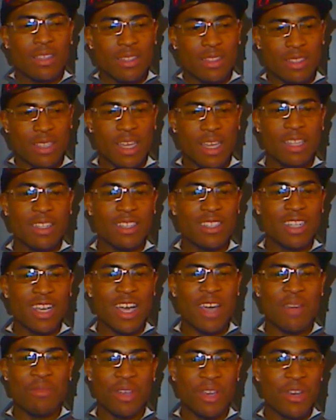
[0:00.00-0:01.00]
take the
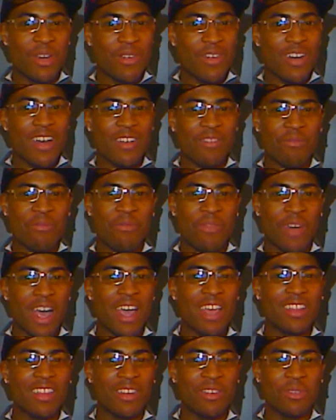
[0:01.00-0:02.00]
time to go out and
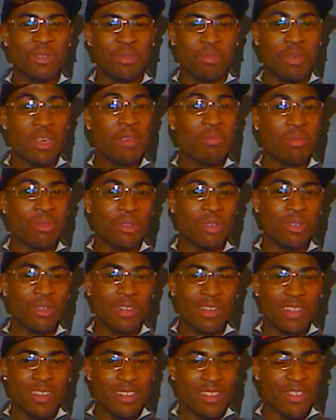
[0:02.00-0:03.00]
find those people,
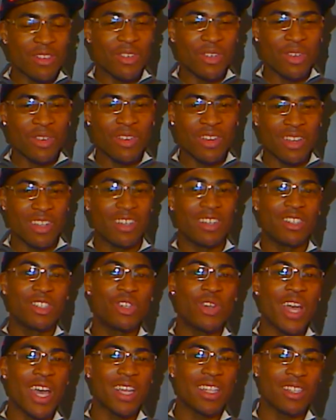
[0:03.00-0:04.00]
you know, and
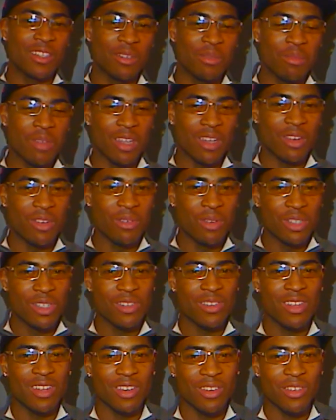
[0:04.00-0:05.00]
attract them, and do what you
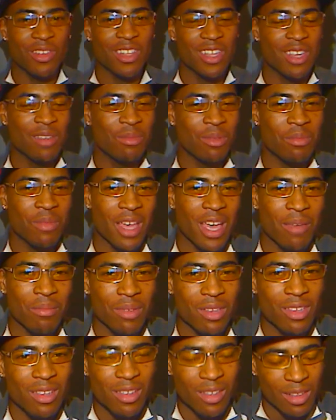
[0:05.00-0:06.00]
can do to keep them
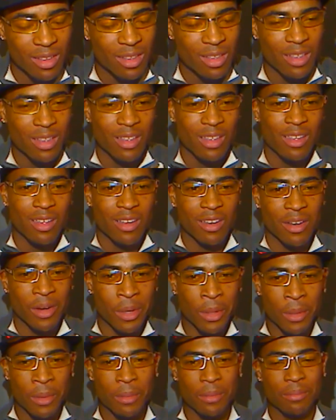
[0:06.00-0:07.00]
happy.
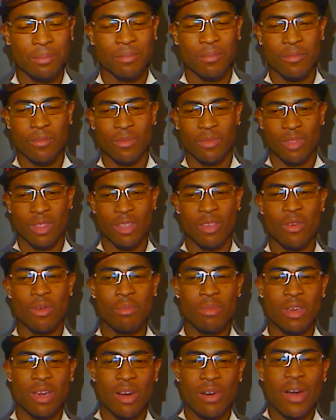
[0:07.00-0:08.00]
And you'll be all